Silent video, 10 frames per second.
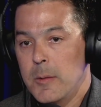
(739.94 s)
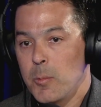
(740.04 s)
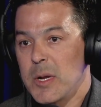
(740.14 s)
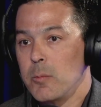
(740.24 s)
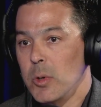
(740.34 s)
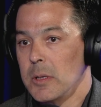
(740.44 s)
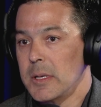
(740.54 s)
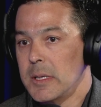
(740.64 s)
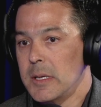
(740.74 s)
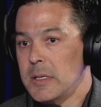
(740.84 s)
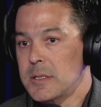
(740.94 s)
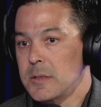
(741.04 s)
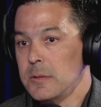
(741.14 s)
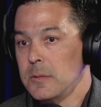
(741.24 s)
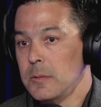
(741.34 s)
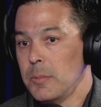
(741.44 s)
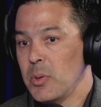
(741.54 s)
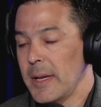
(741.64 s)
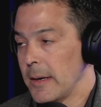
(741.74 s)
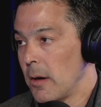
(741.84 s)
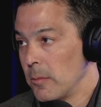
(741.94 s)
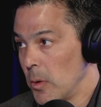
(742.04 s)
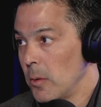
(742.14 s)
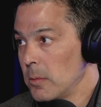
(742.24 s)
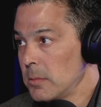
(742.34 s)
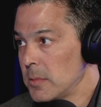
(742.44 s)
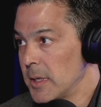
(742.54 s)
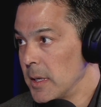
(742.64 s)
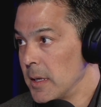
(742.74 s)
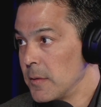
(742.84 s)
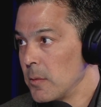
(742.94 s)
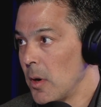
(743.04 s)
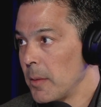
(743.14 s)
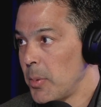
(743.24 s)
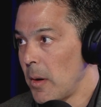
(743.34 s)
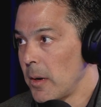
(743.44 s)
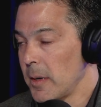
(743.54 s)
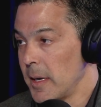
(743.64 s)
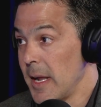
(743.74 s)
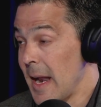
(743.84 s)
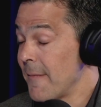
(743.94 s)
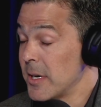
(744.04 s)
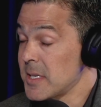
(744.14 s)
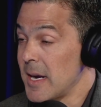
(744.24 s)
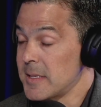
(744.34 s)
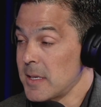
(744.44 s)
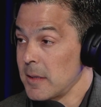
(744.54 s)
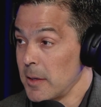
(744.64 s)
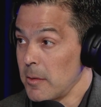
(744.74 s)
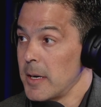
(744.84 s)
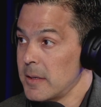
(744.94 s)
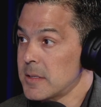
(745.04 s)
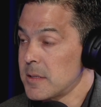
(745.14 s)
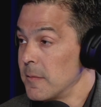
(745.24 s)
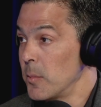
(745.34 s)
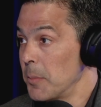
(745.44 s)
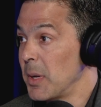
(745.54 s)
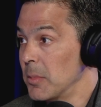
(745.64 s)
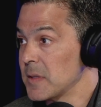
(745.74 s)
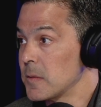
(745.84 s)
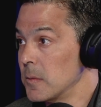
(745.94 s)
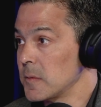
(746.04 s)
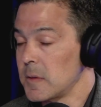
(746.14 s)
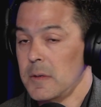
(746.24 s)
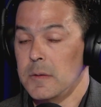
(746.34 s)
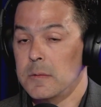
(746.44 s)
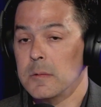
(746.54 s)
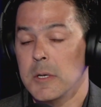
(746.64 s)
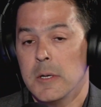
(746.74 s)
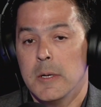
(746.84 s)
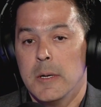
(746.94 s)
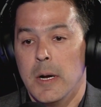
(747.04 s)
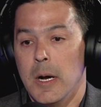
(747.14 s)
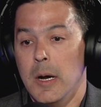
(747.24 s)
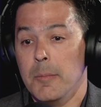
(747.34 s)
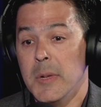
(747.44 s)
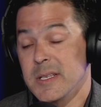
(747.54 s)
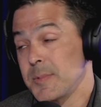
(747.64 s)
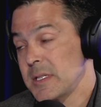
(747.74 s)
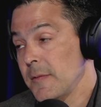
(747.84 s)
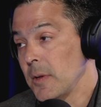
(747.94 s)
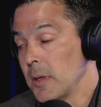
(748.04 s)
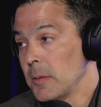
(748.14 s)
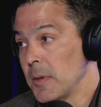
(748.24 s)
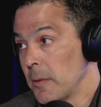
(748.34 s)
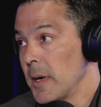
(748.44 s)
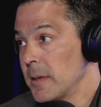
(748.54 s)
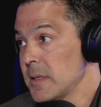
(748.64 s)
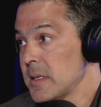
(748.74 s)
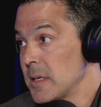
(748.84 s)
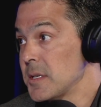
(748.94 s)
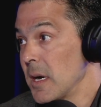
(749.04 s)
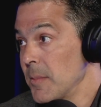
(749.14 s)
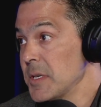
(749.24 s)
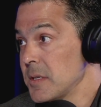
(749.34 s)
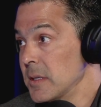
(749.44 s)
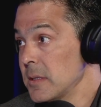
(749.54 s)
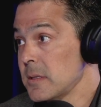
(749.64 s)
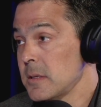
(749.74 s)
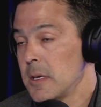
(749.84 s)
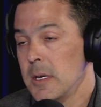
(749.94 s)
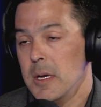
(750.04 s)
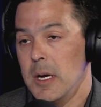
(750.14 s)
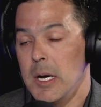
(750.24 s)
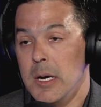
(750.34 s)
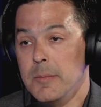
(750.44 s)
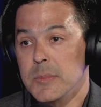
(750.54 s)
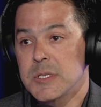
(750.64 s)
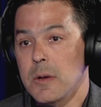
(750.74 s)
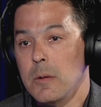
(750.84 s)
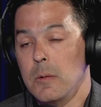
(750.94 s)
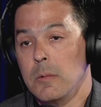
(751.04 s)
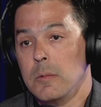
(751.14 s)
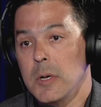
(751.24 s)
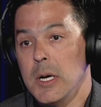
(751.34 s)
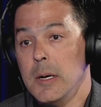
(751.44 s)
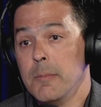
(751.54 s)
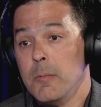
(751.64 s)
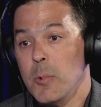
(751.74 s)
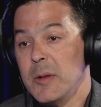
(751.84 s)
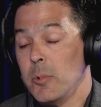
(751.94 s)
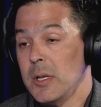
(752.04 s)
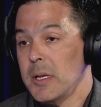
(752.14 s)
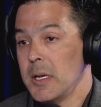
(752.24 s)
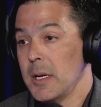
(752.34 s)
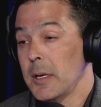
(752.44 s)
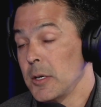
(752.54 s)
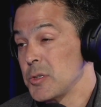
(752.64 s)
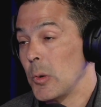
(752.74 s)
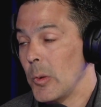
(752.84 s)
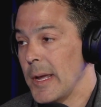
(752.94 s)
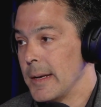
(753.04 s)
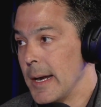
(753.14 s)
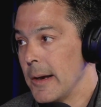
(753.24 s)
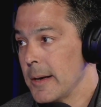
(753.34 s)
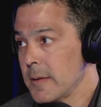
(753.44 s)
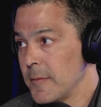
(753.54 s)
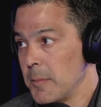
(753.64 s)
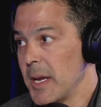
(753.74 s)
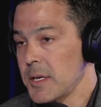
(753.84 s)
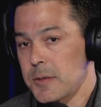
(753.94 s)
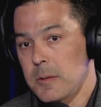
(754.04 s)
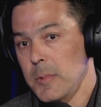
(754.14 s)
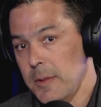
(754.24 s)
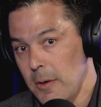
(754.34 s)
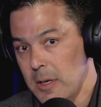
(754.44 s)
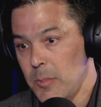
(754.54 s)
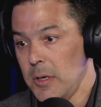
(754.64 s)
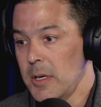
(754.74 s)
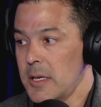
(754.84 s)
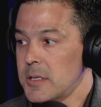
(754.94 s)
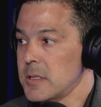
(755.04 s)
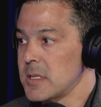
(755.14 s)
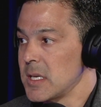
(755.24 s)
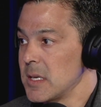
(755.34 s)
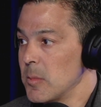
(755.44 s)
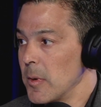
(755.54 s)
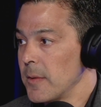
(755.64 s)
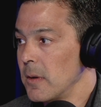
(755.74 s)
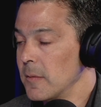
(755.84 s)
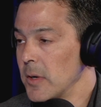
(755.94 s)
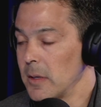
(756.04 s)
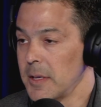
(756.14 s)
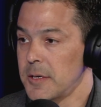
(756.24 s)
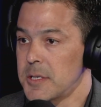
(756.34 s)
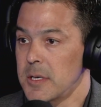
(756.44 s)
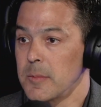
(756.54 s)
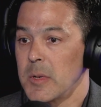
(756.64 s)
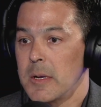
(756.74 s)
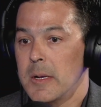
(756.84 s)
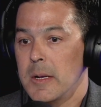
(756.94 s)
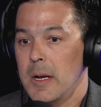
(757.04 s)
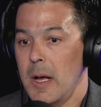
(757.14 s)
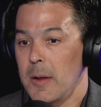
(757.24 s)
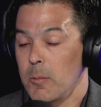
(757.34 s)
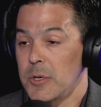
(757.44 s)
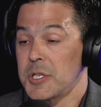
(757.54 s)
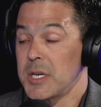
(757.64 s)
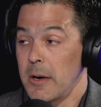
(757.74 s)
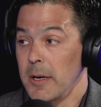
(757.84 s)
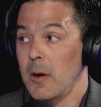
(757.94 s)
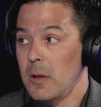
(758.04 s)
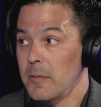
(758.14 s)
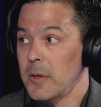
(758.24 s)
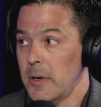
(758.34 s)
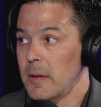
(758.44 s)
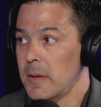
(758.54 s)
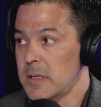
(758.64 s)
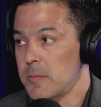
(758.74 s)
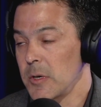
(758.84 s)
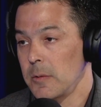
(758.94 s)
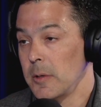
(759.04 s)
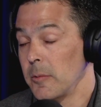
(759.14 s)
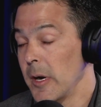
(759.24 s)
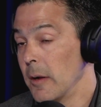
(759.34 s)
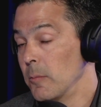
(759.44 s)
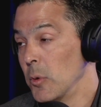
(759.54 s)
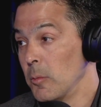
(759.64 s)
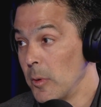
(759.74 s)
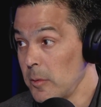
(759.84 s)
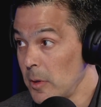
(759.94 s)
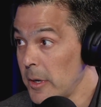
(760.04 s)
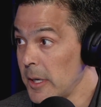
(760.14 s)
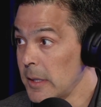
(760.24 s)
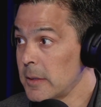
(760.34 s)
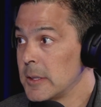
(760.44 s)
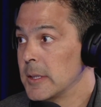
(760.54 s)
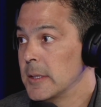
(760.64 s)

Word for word: we really need to play our role and, and do our part in, in, advertising the greatness of what public schools can do, um, and specifically the greatness that Shawnee Mission is. Um, so um, we really need to control that narrative and make sure with our communications team, with all of our leadership, uh, that we're sharing all of the great things we're doing around real world learning,